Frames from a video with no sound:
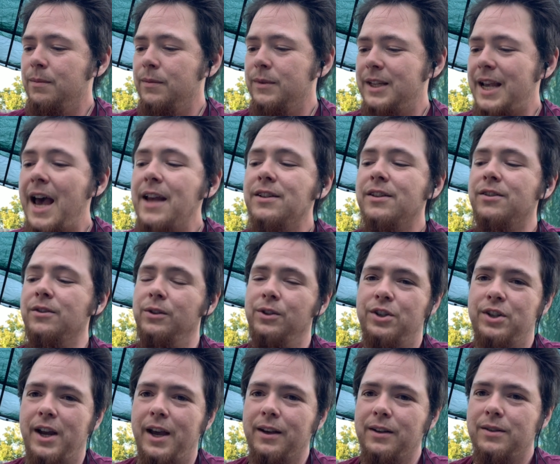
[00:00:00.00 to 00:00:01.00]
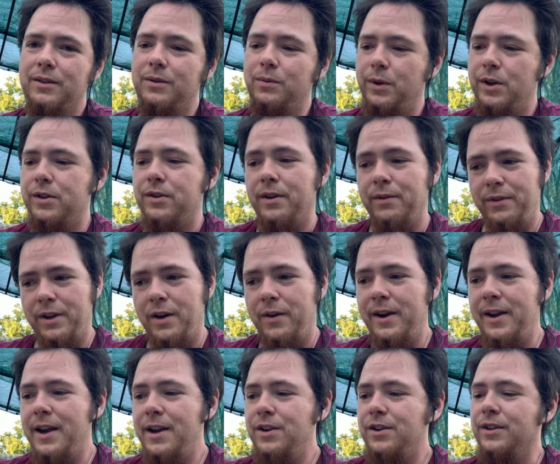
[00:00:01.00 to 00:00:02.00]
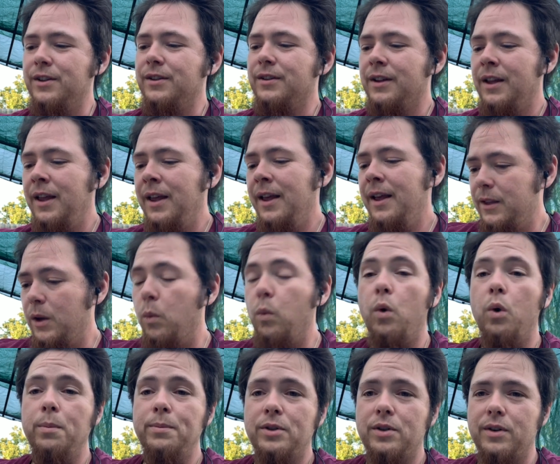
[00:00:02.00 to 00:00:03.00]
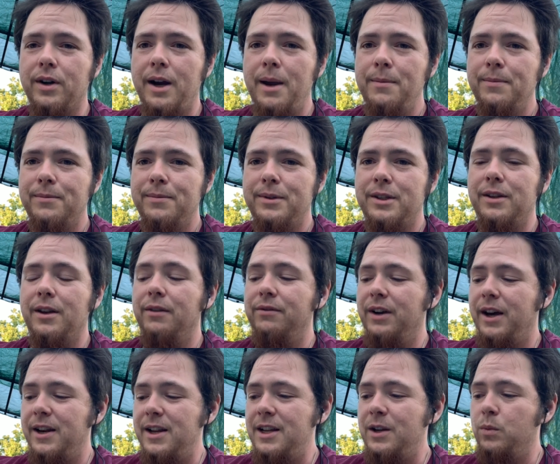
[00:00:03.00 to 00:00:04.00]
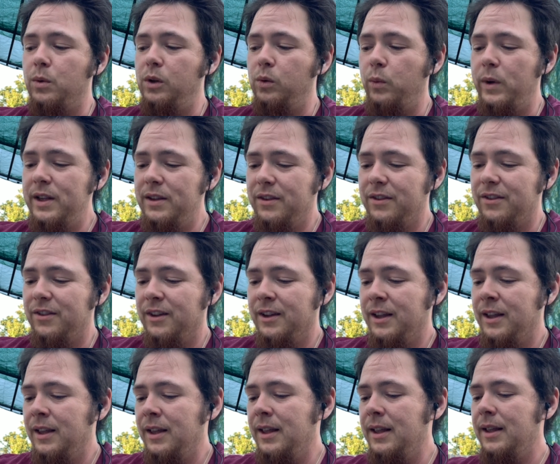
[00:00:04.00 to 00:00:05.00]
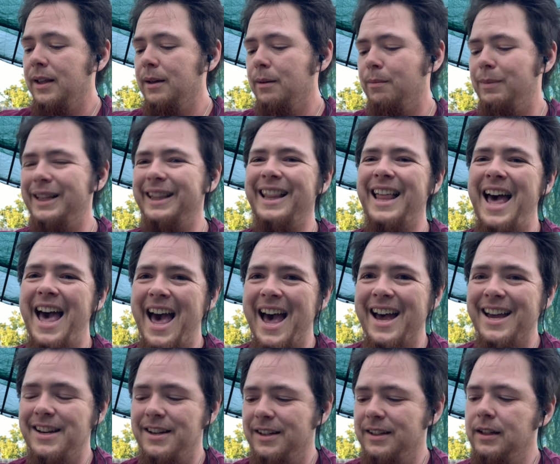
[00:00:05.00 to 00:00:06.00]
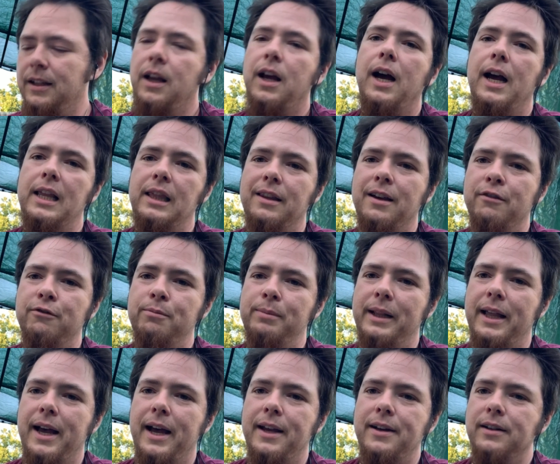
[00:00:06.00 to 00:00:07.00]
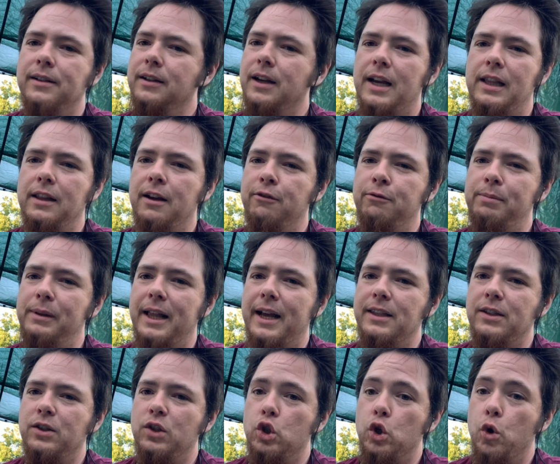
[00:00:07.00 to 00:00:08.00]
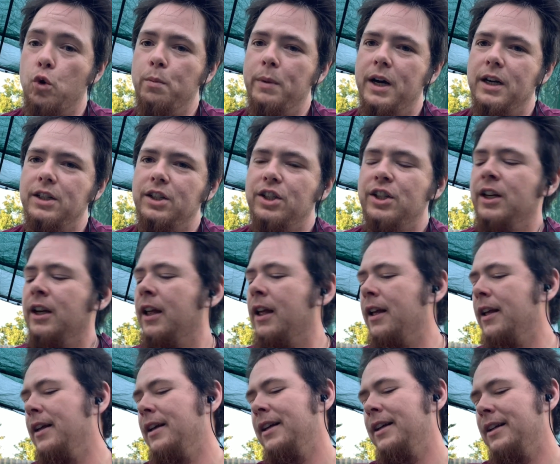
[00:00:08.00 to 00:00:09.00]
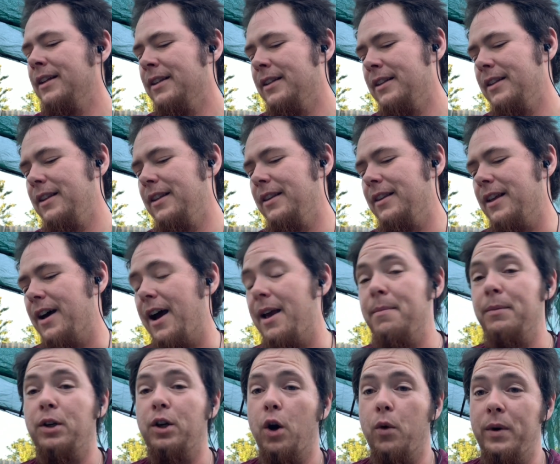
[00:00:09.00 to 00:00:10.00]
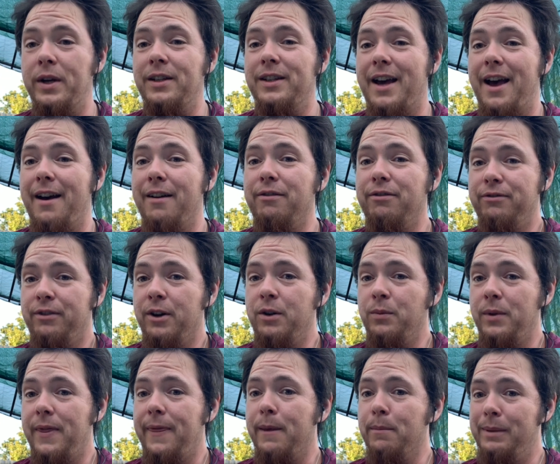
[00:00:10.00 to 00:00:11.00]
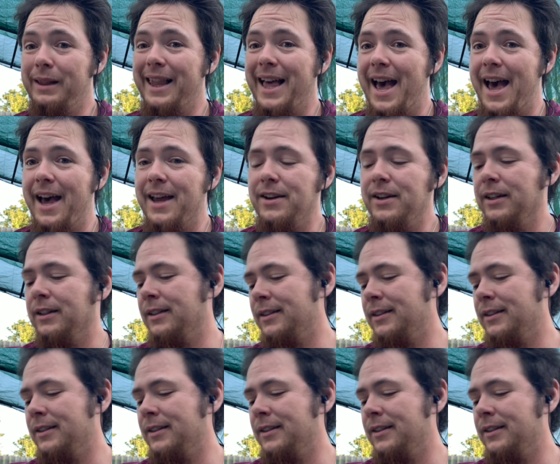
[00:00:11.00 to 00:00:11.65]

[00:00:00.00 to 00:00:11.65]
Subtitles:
tattersall checks, which are a variation, warp stripes of unequal width, plaid. I love plaid. I love plaid so much. I'm going to have fun with the plaid.